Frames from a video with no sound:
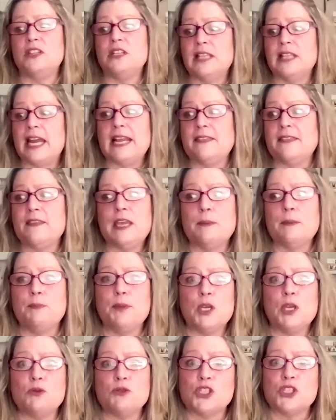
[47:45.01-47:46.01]
letting the
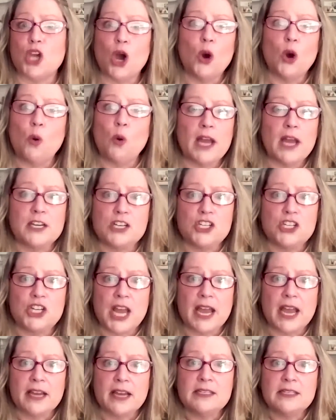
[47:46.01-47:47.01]
abuse go
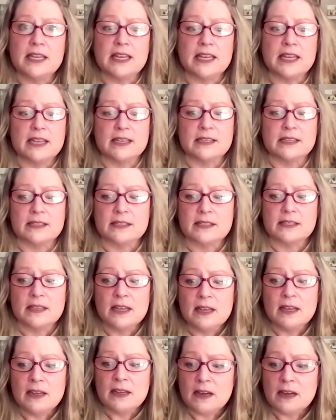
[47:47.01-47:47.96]
unchecked, is